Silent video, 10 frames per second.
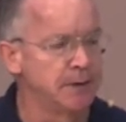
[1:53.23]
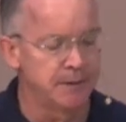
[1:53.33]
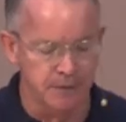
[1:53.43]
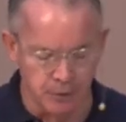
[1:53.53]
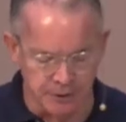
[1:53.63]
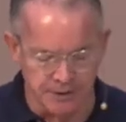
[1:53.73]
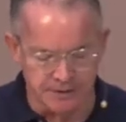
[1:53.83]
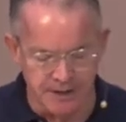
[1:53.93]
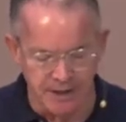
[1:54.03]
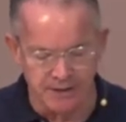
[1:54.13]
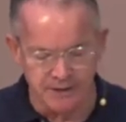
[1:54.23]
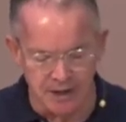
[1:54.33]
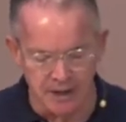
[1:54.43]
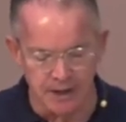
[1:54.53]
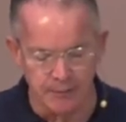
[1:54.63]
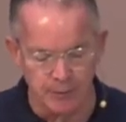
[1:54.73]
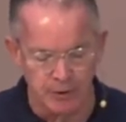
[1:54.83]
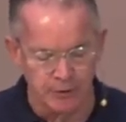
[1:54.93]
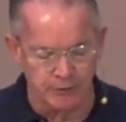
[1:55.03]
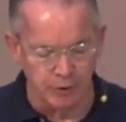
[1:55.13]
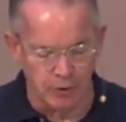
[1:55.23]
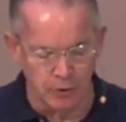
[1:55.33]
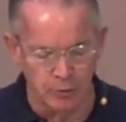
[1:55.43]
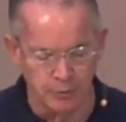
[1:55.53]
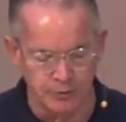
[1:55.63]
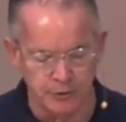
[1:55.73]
there is a time for hope.